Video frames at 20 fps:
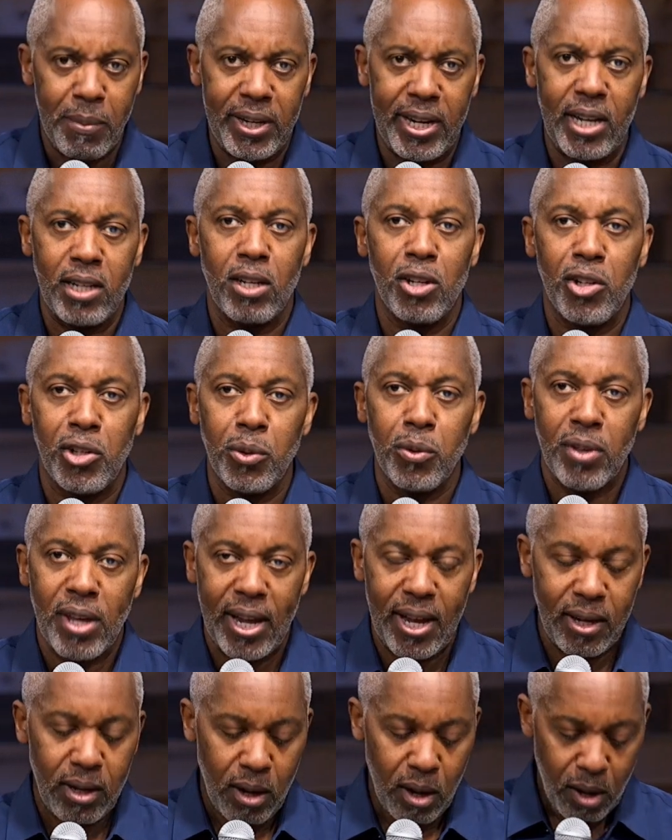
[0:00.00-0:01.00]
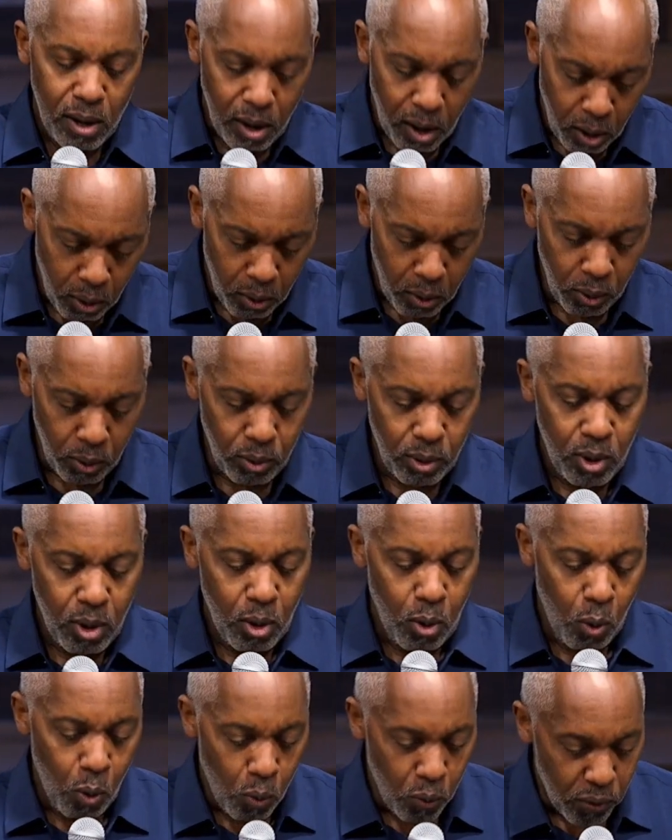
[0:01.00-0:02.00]
begin to do that all
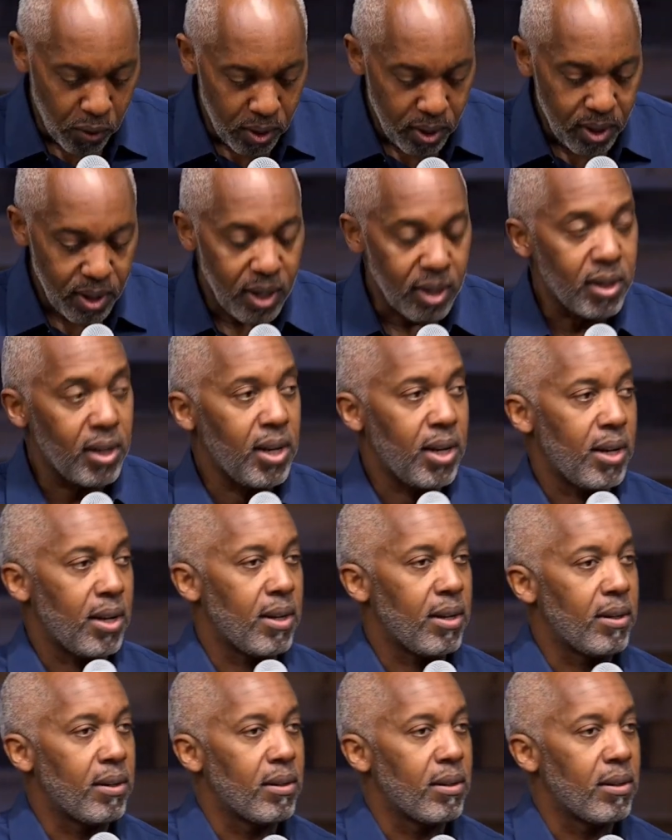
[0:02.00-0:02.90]
over again.